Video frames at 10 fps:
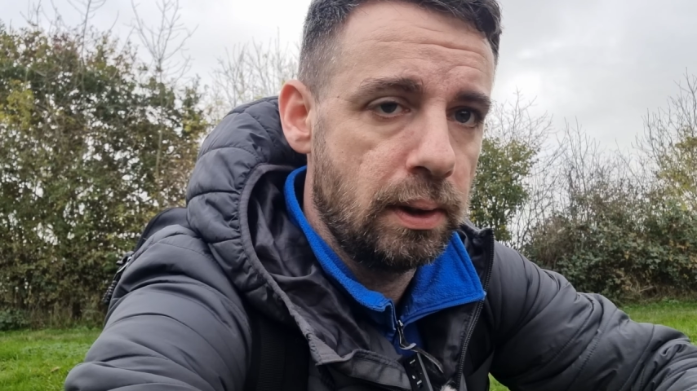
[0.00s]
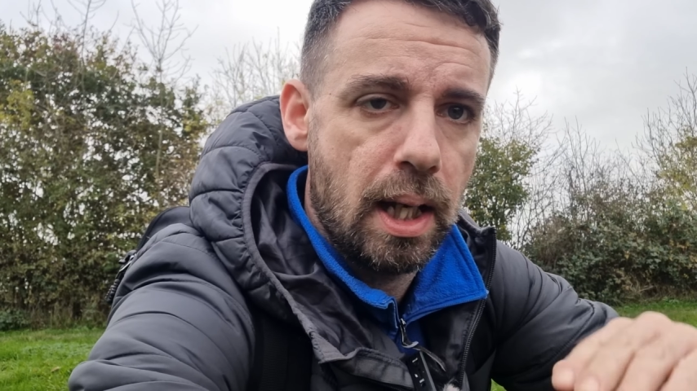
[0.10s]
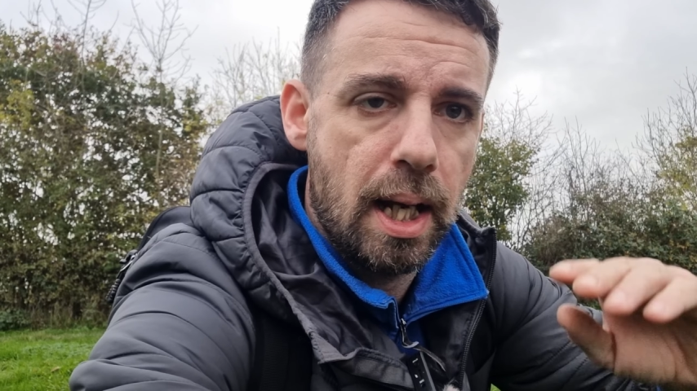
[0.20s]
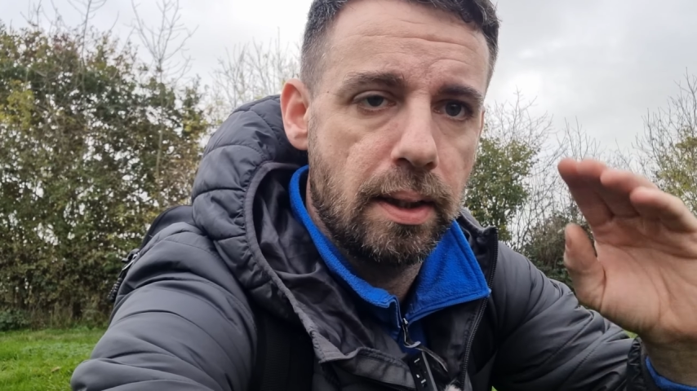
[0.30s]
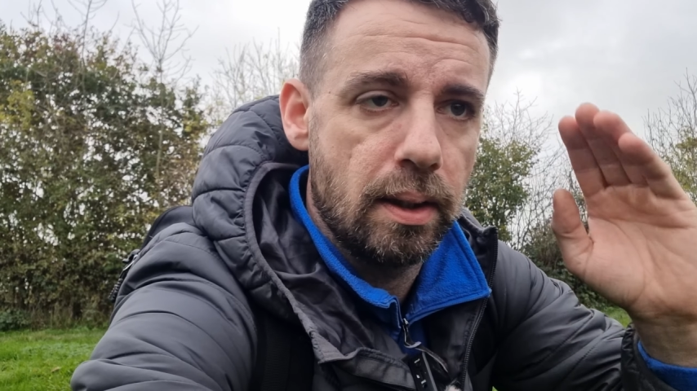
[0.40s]
I
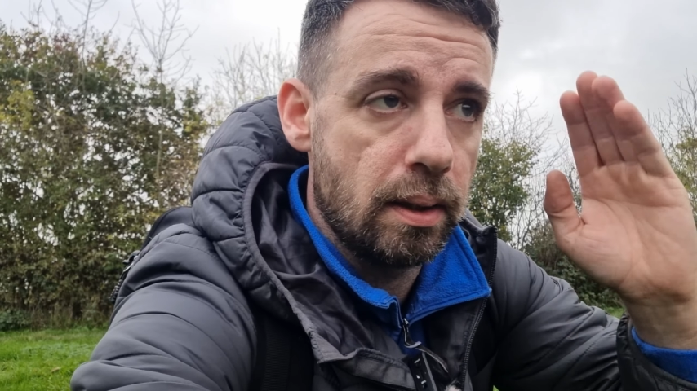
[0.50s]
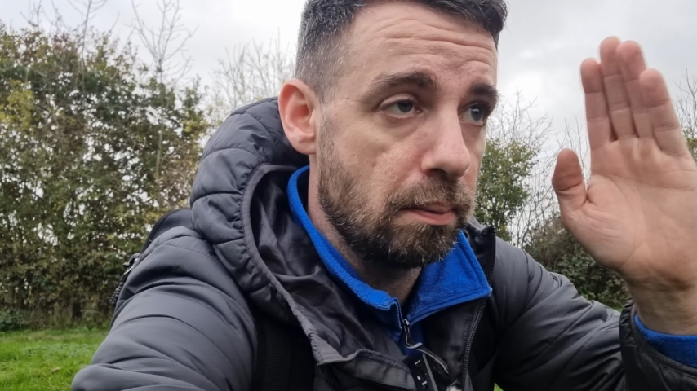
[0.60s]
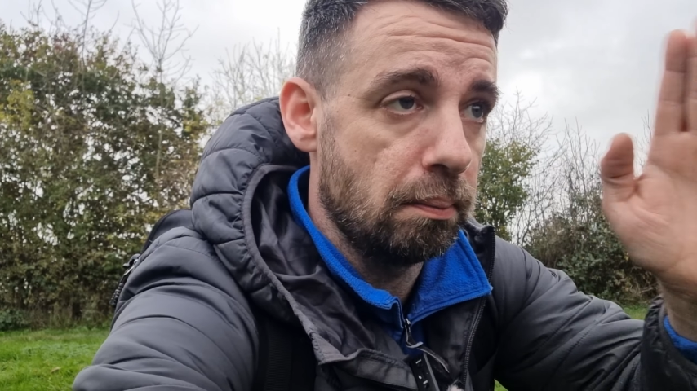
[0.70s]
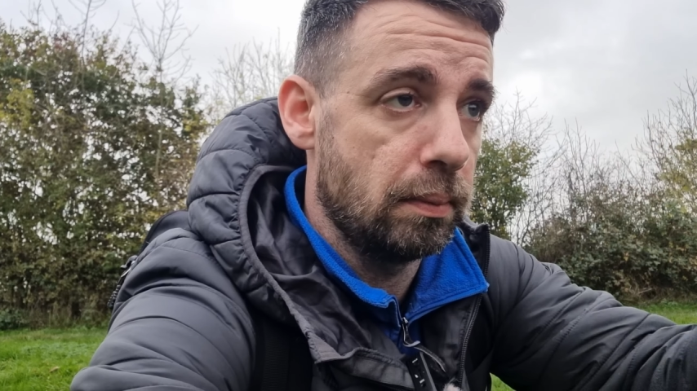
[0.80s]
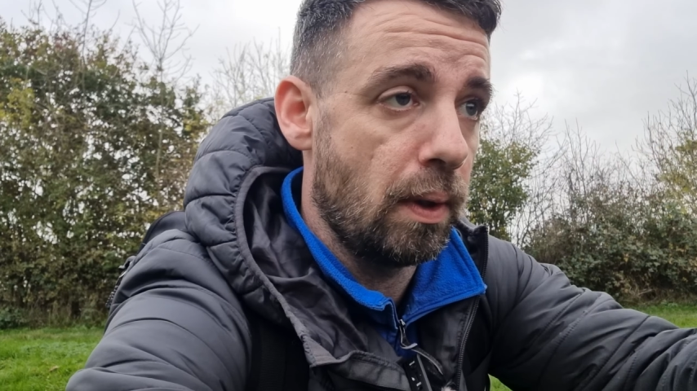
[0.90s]
had
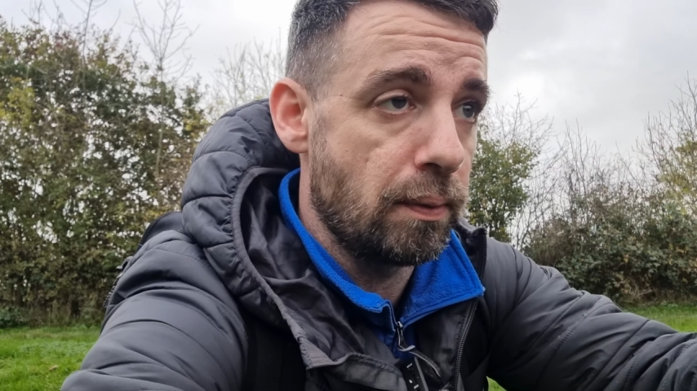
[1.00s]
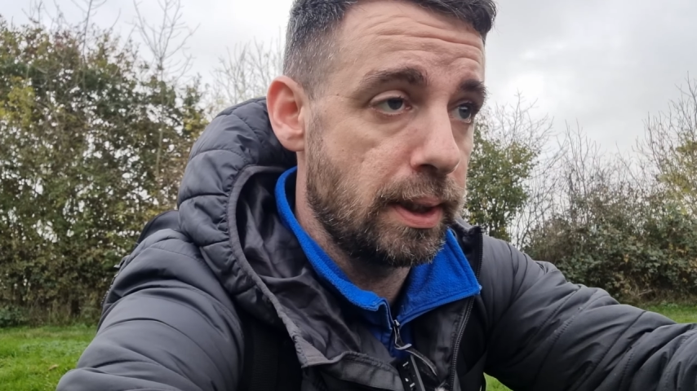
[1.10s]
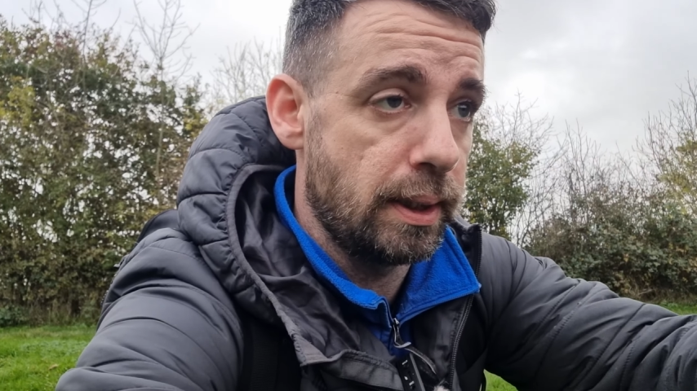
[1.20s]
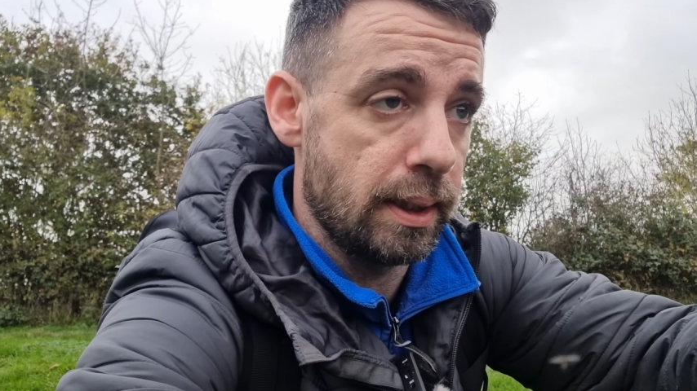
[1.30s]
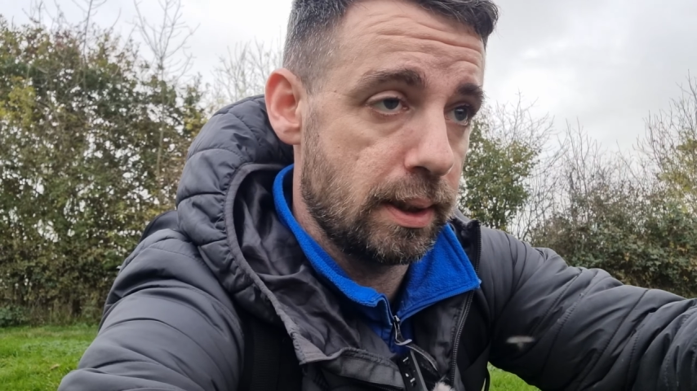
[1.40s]

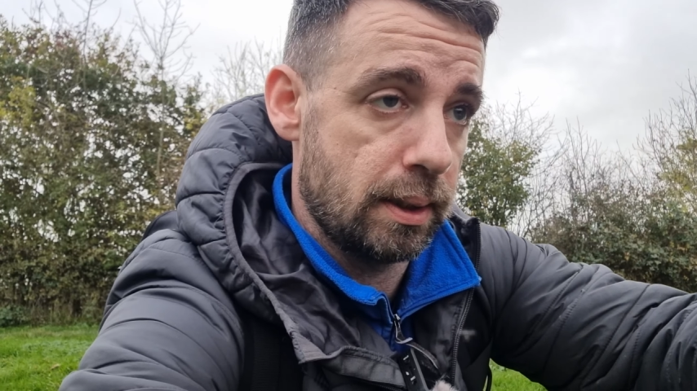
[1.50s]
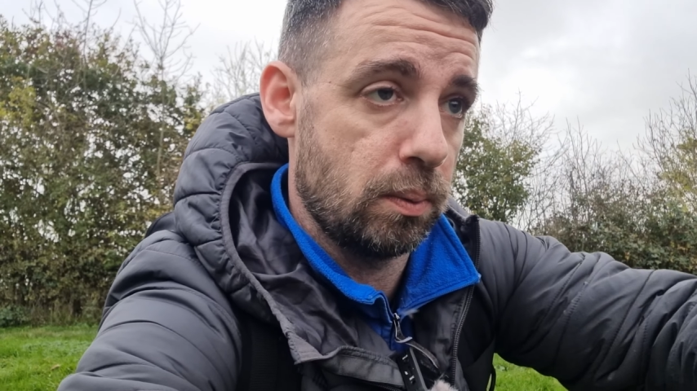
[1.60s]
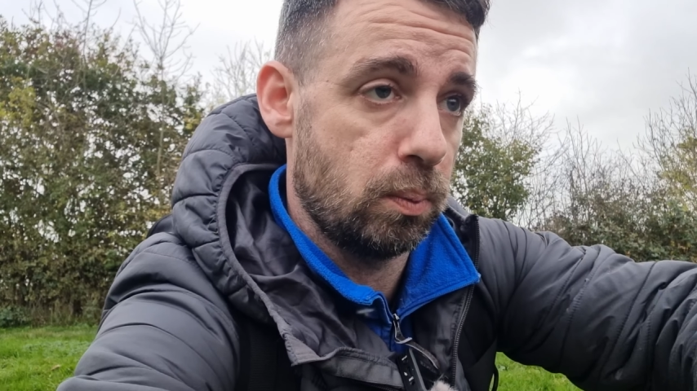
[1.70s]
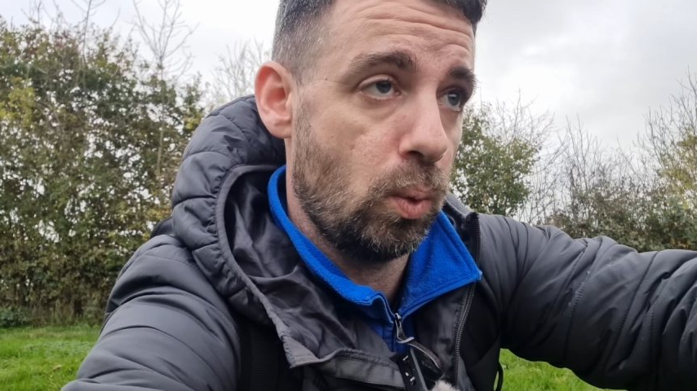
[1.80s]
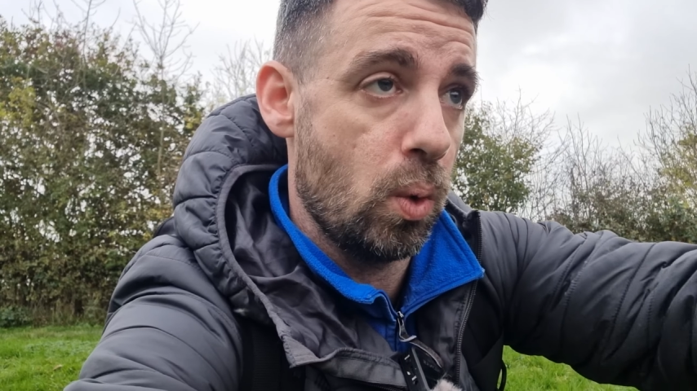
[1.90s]
obviously
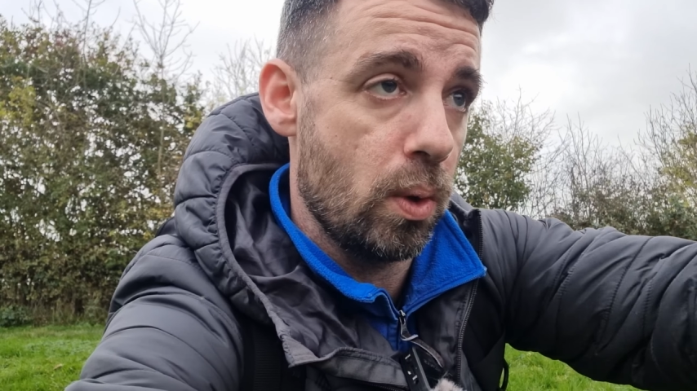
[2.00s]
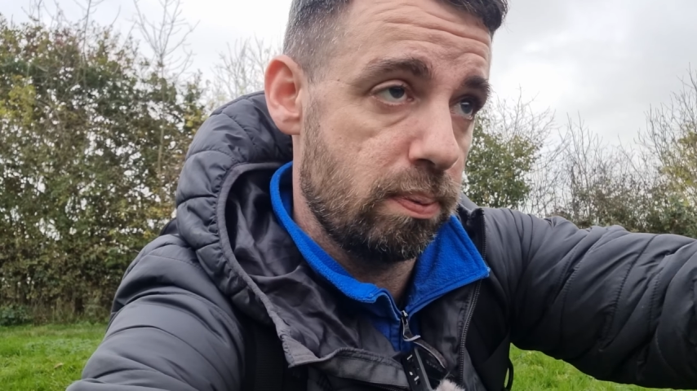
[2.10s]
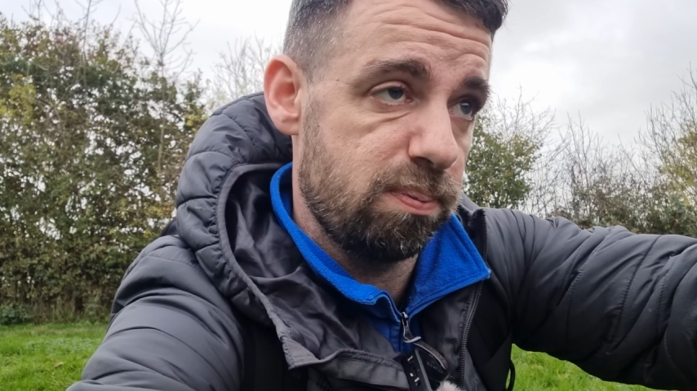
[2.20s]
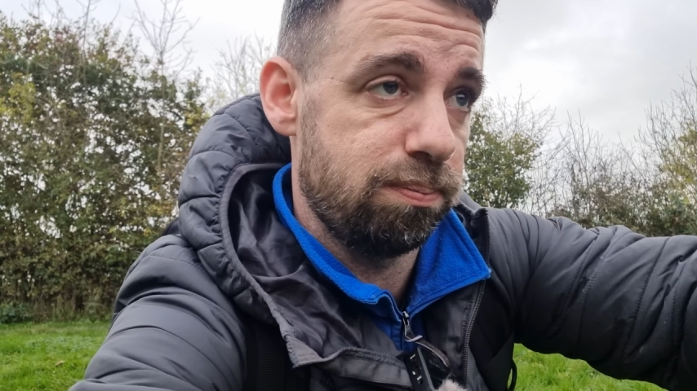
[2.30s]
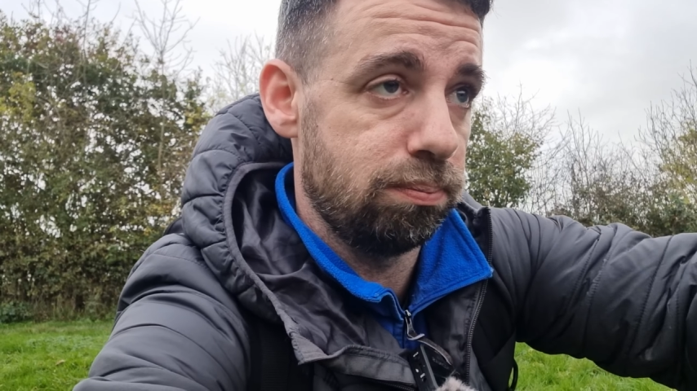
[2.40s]
this
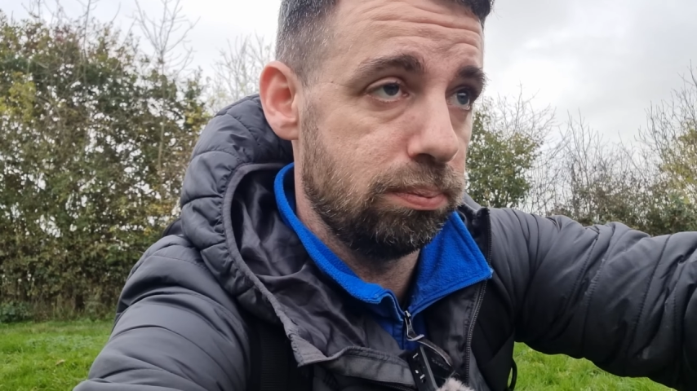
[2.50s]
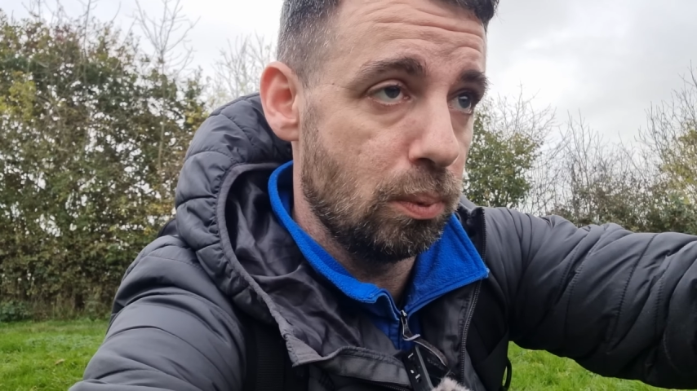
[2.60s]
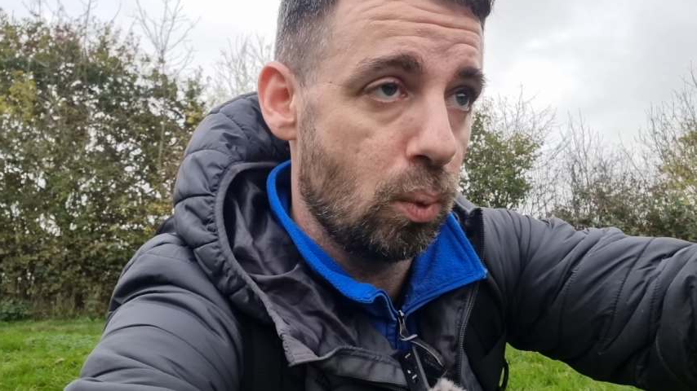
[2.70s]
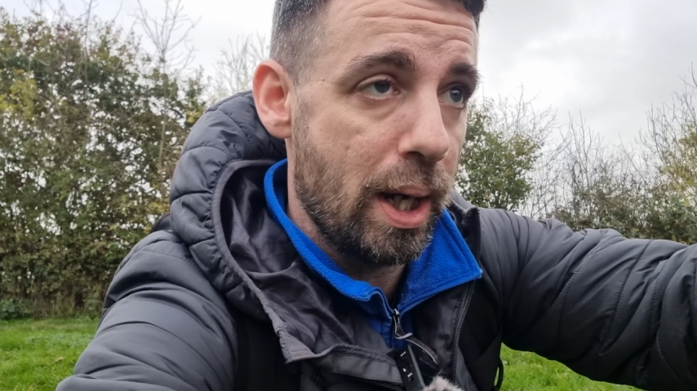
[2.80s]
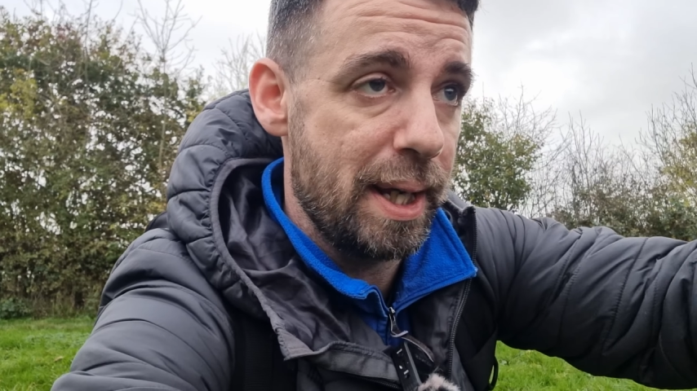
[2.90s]

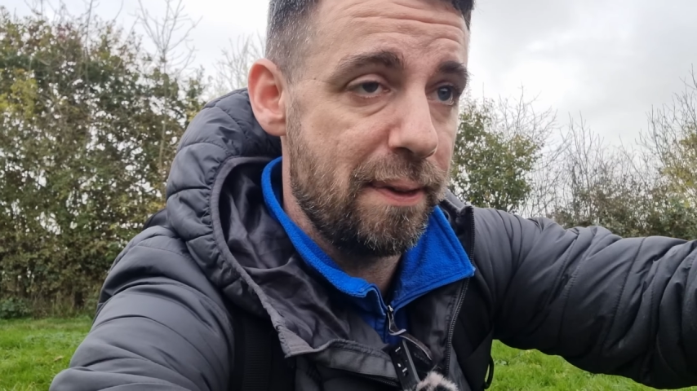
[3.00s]
walkway